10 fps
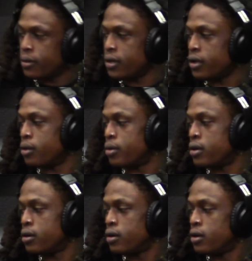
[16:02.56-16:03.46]
you go, bro.
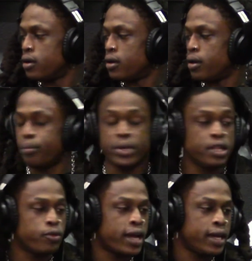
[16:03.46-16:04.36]

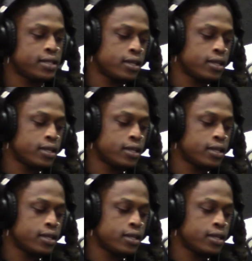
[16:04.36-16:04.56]
Billyracxx.